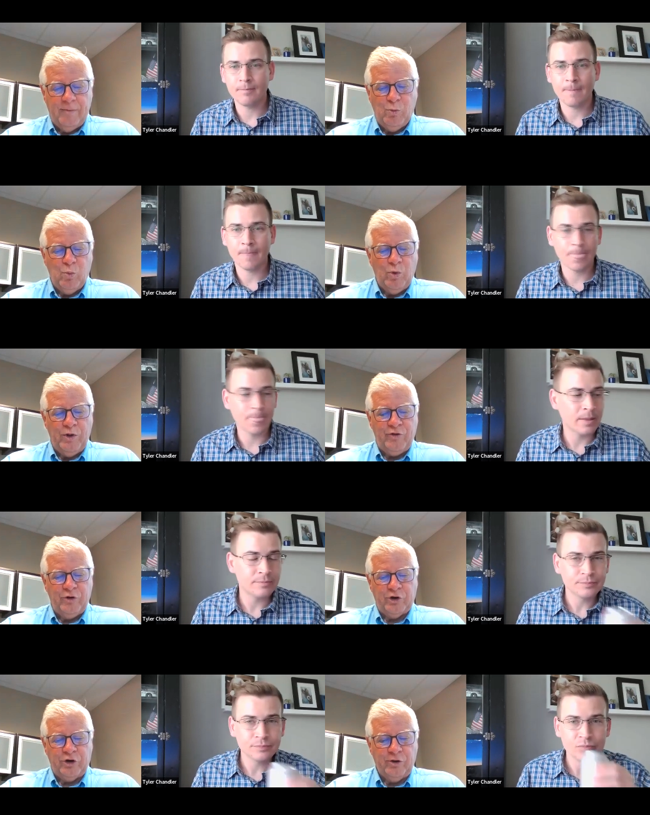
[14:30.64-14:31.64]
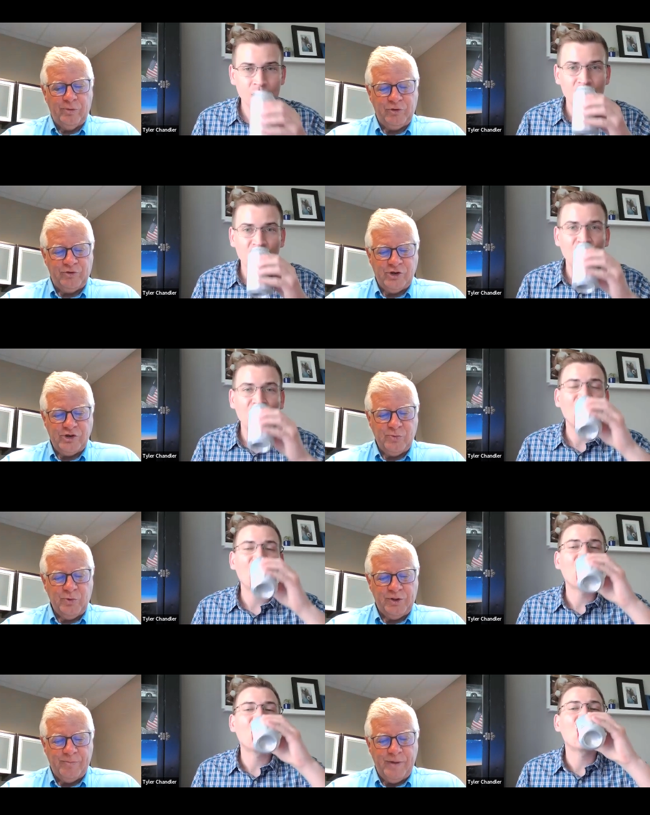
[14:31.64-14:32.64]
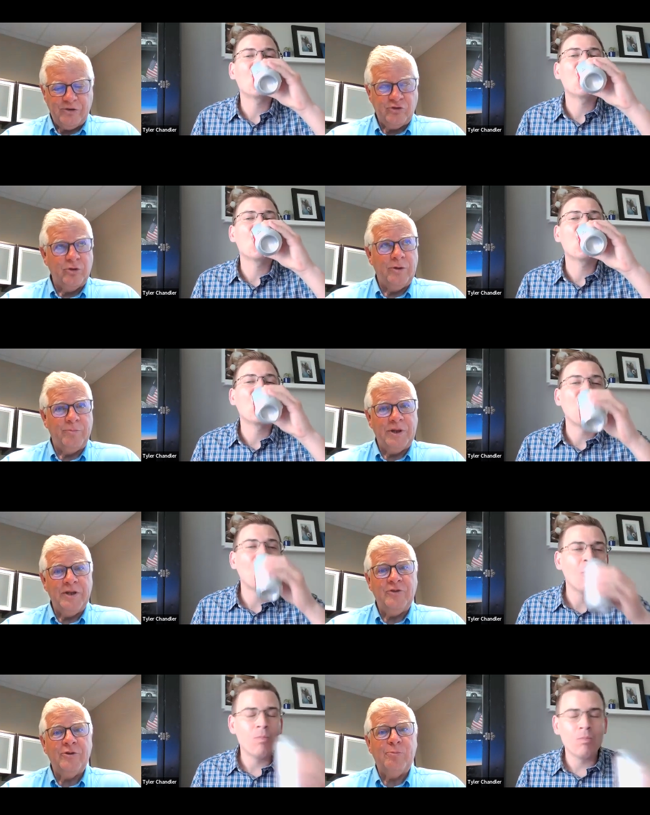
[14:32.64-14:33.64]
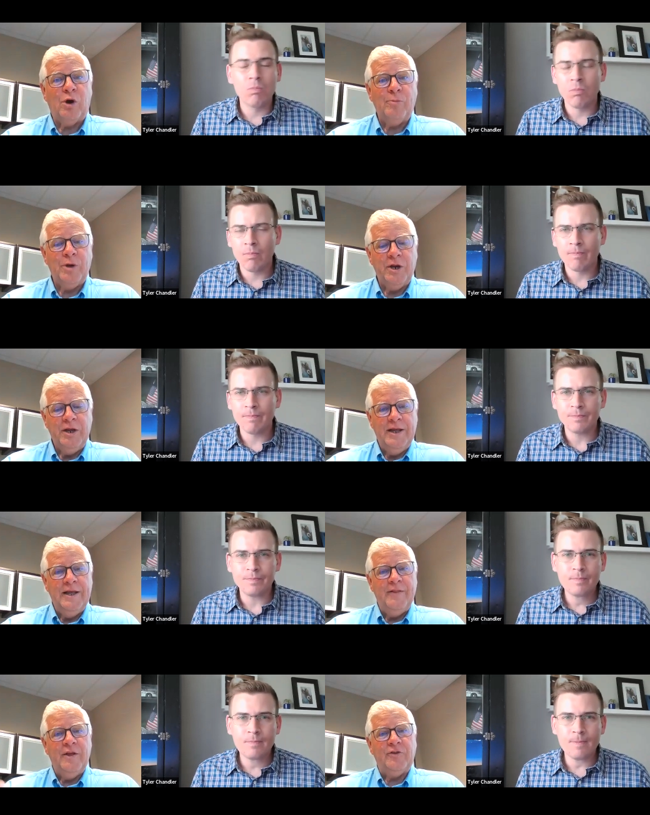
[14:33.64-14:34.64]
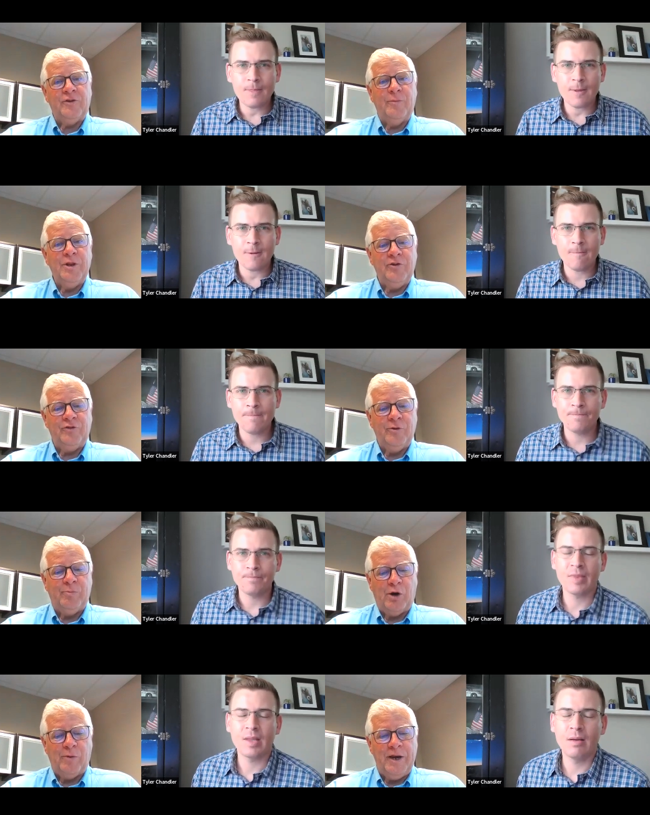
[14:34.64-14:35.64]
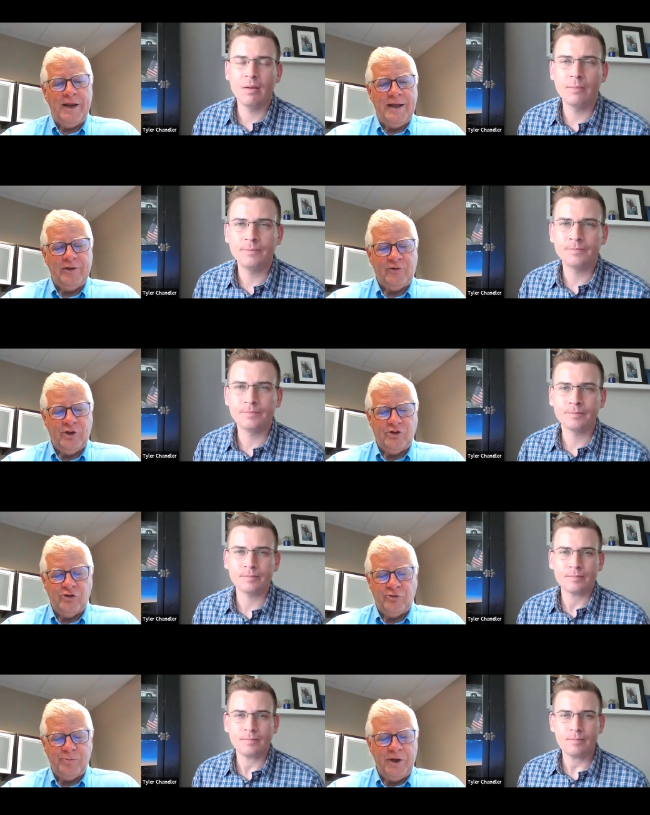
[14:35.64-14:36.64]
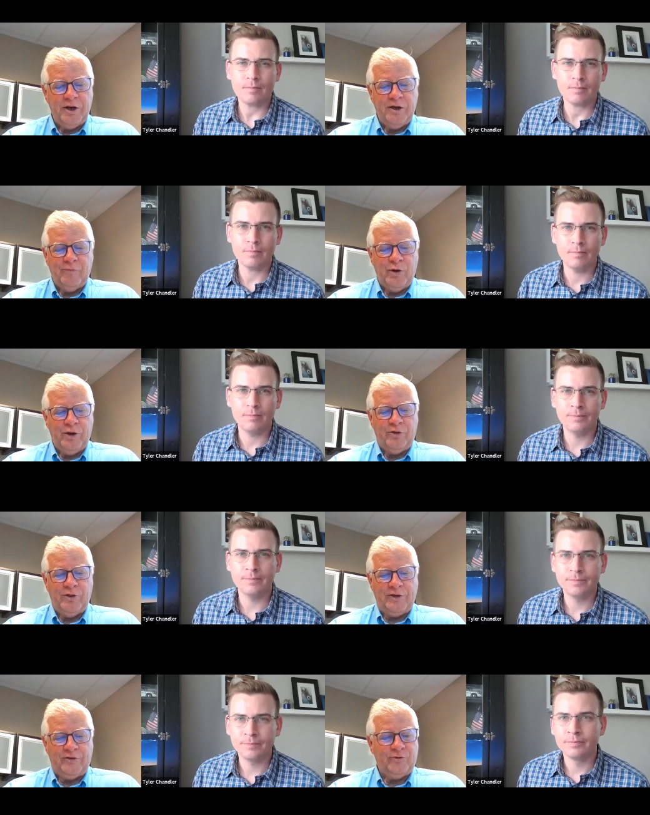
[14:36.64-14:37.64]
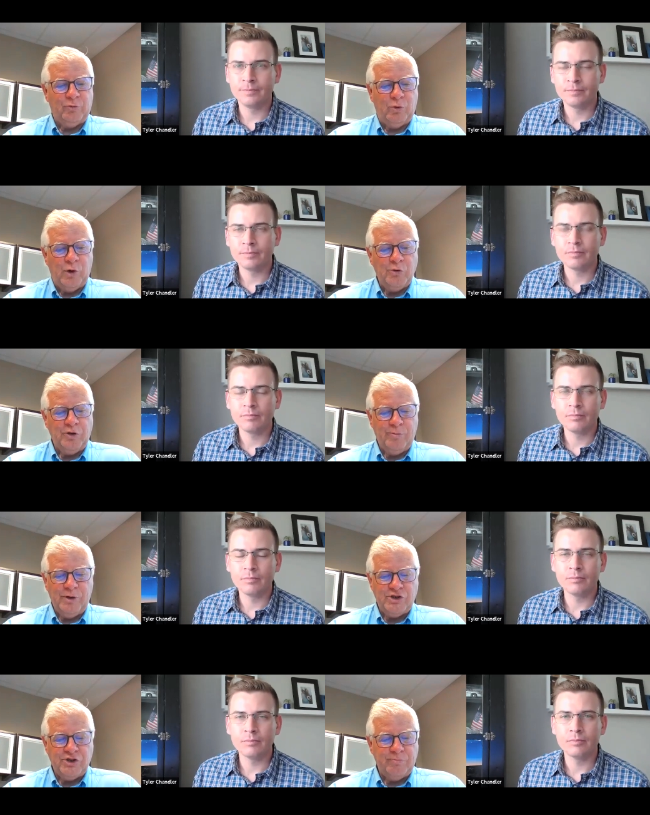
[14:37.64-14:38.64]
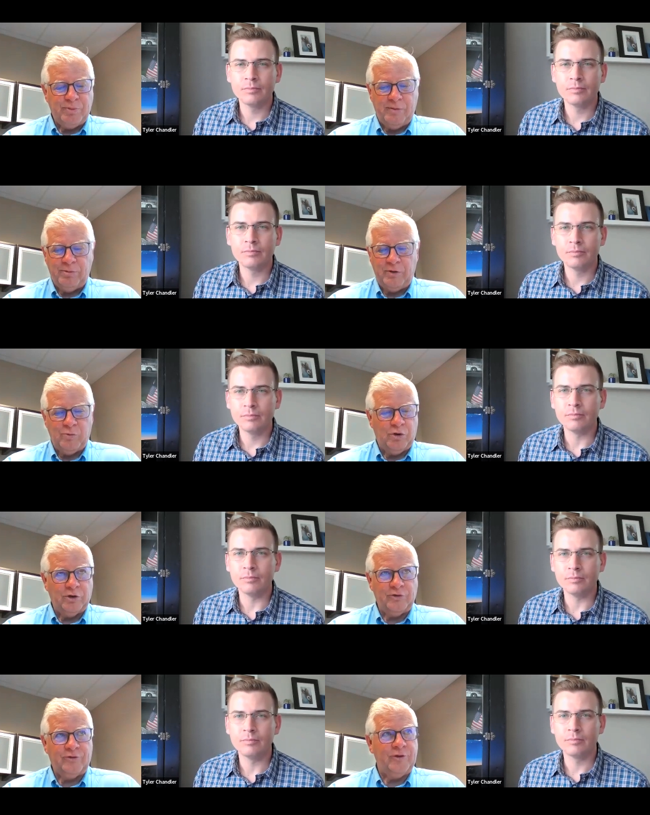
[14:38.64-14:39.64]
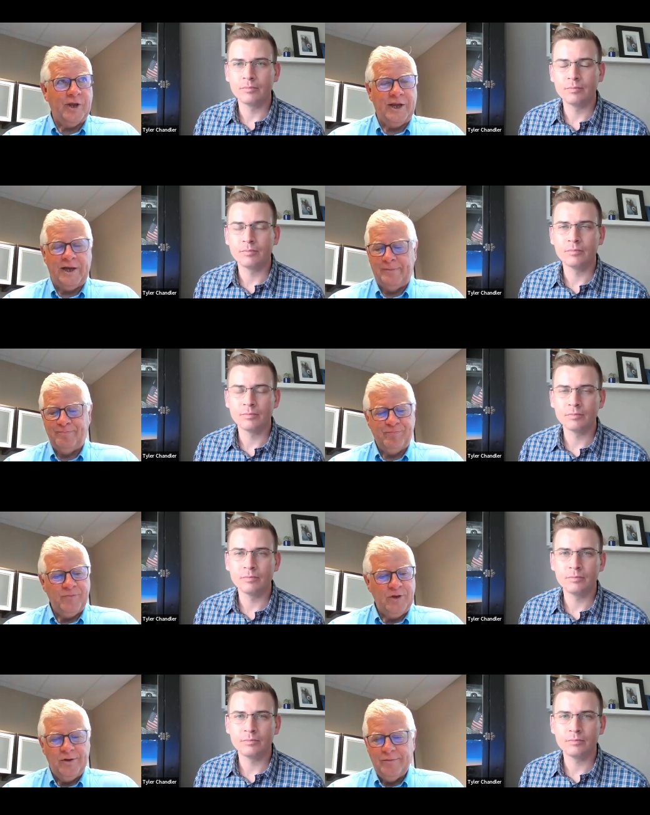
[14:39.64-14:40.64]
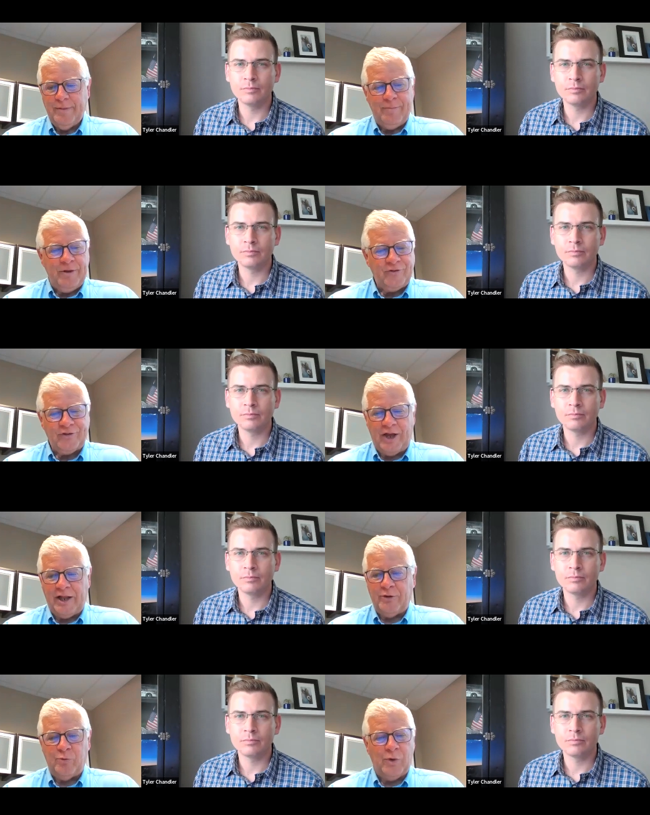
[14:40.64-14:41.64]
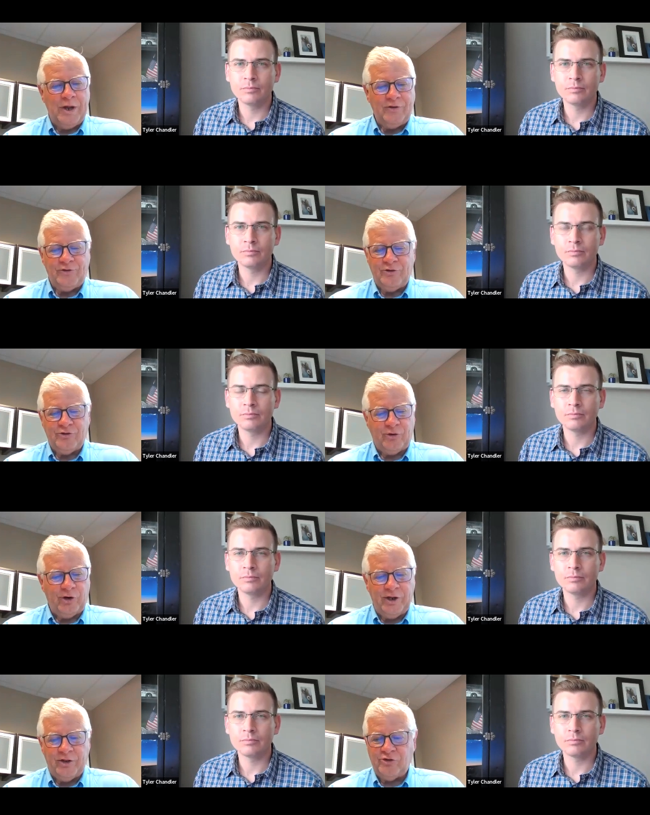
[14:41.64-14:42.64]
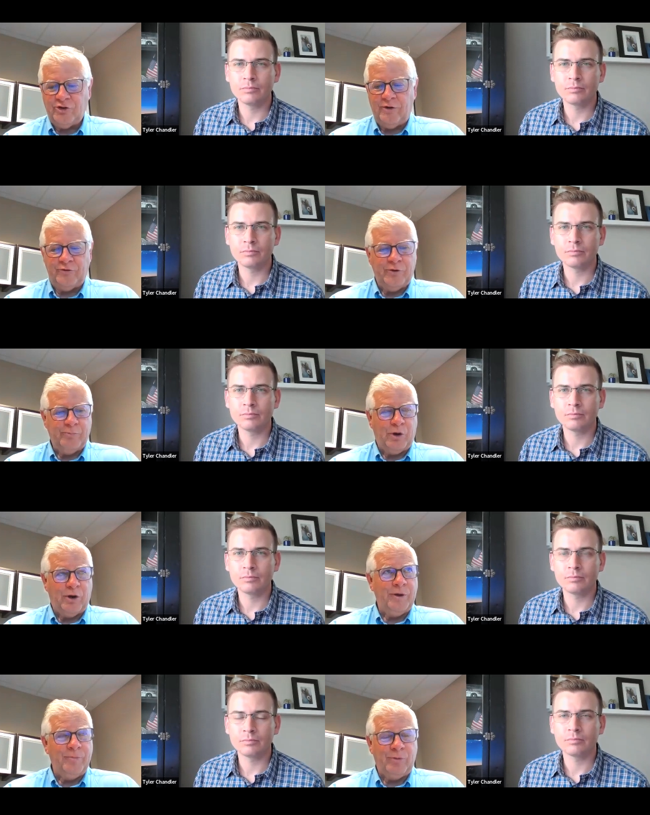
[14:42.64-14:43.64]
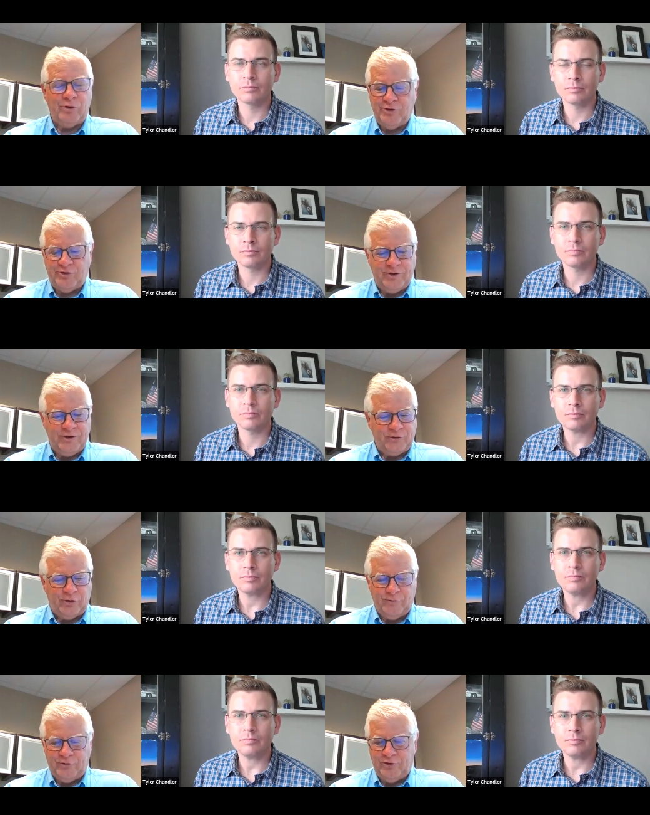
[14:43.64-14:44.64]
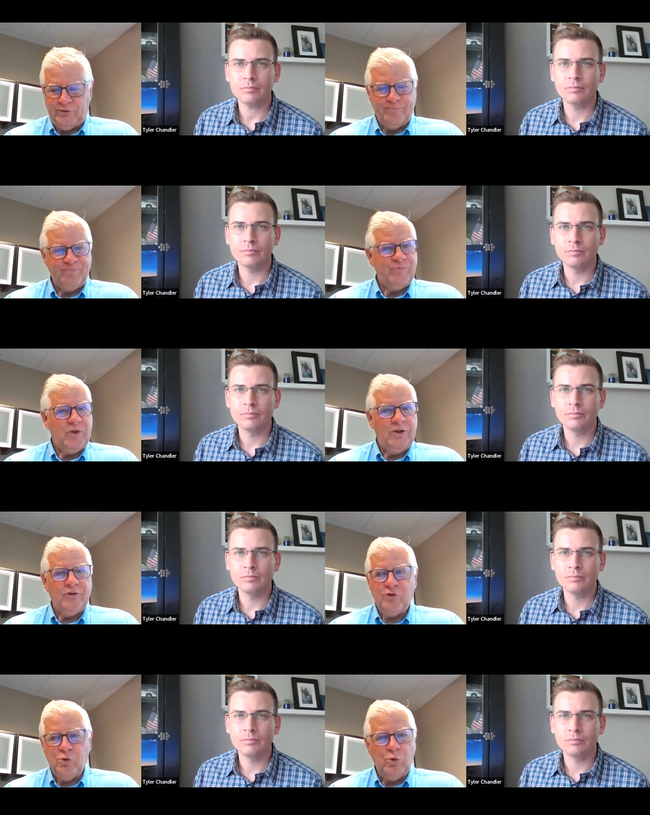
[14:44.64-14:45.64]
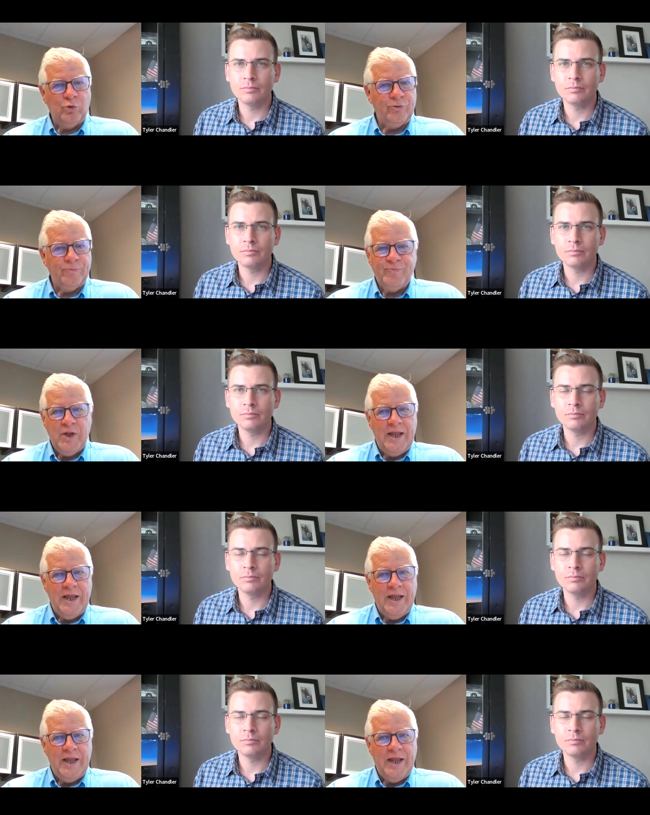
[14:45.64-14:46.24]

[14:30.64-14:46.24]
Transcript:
Speaker 1: um, with your current position with the Mount Juliet Police Department, that some of these department heads that you're speaking of, whether that's the road commission, public works, um, maybe solid waste, certainly the sheriff's department, emergency services, schools,